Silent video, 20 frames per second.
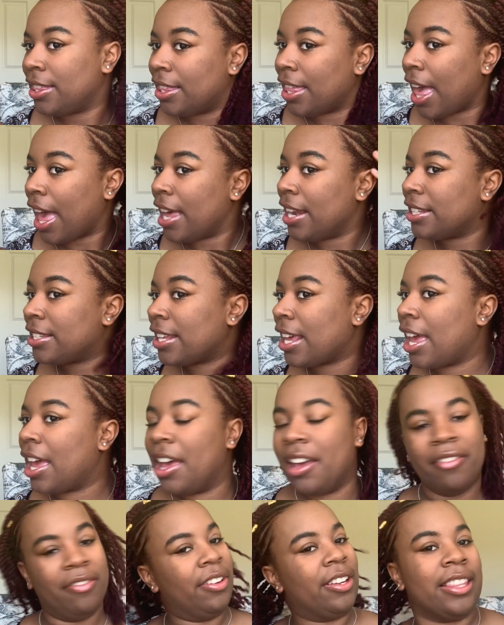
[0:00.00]
That's
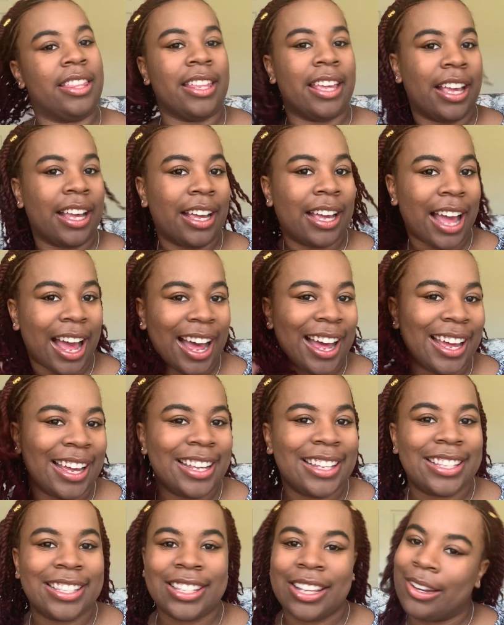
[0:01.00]
everything
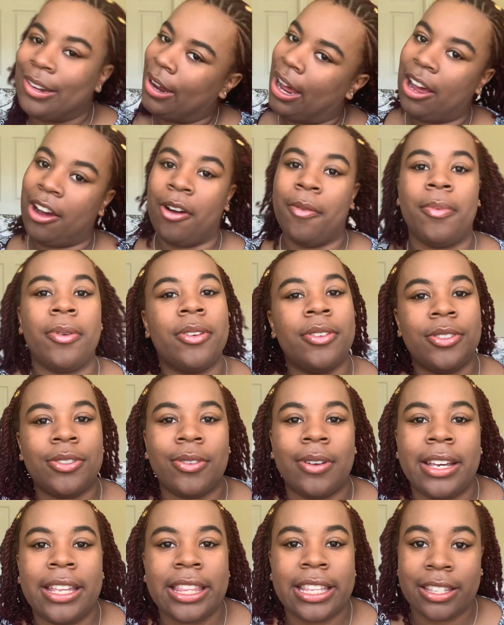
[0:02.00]
guys, so I hope you
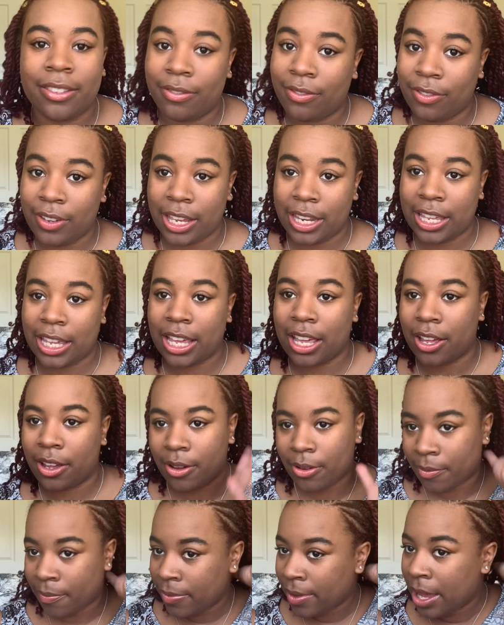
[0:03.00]
enjoyed this
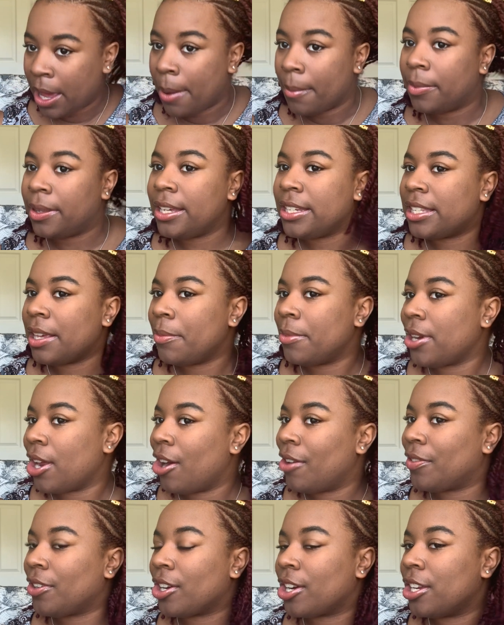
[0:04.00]
video. Please let me
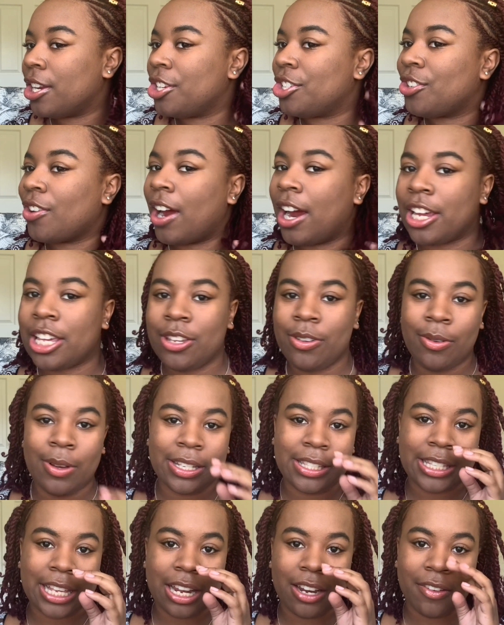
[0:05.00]
know if you're gonna try
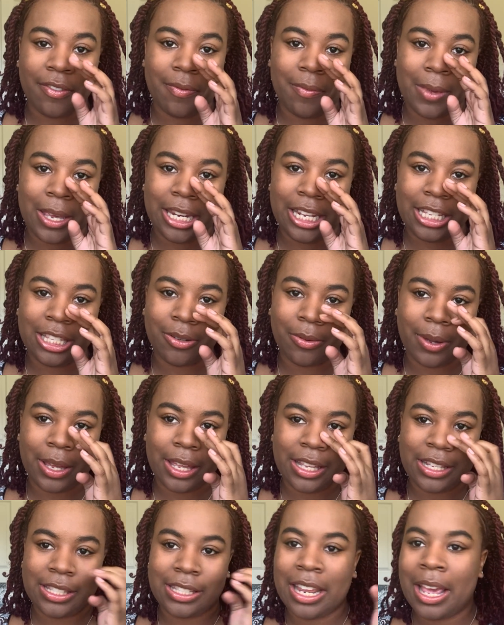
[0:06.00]
you a set of mini
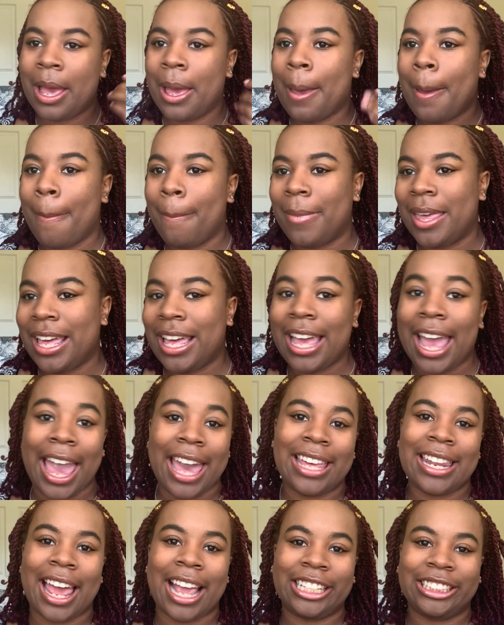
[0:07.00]
twists. Me
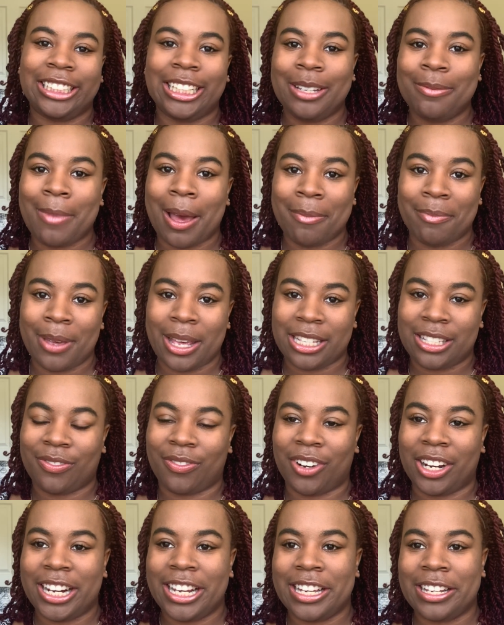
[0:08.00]
and actually my
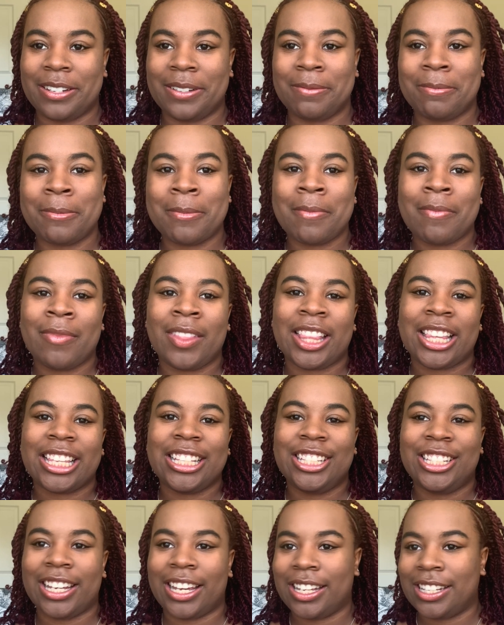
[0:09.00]
best friend
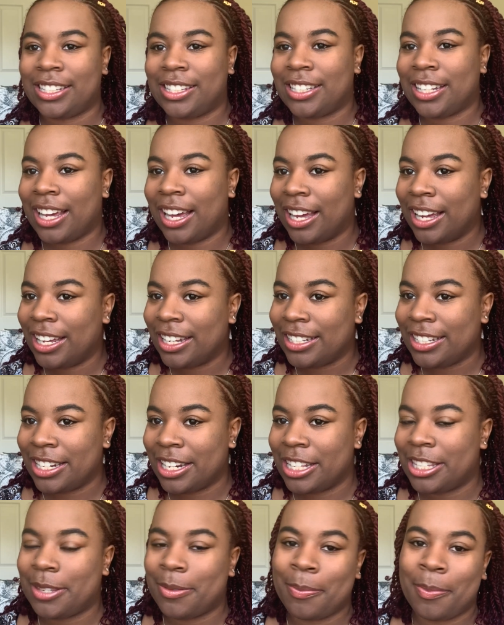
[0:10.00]
just
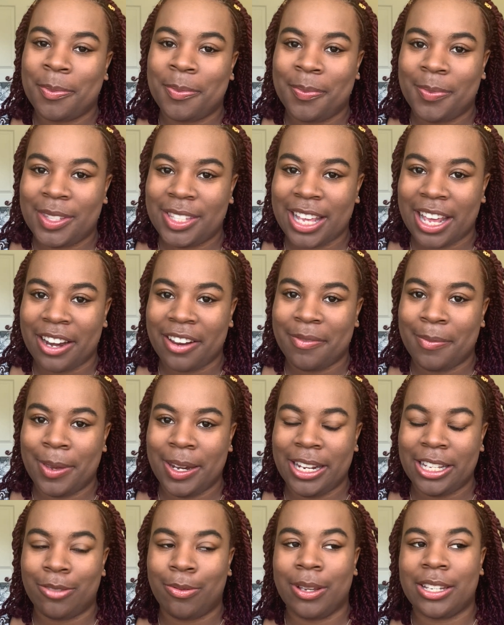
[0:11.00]
did a set of
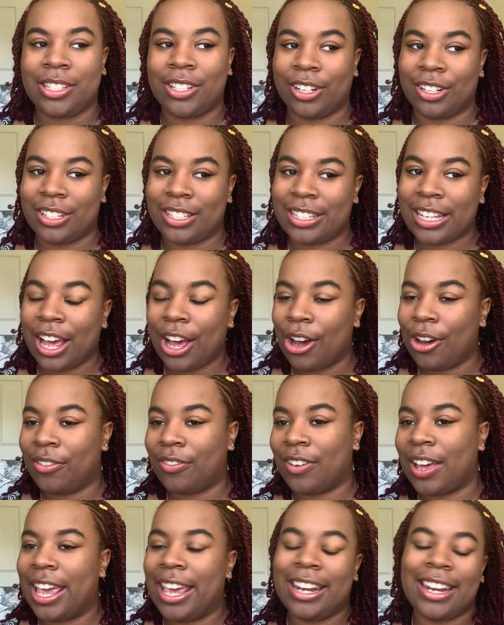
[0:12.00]
mini twists
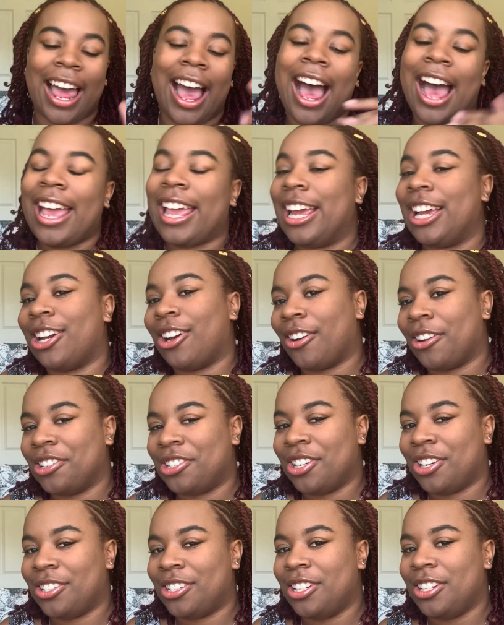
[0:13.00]
herself and I
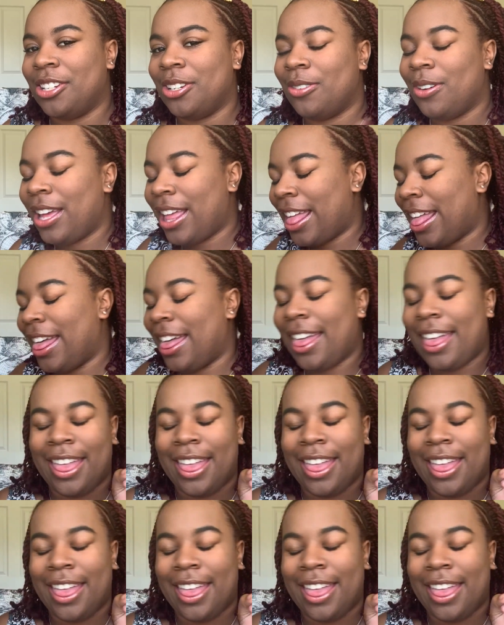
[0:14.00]
encouraged her to do it.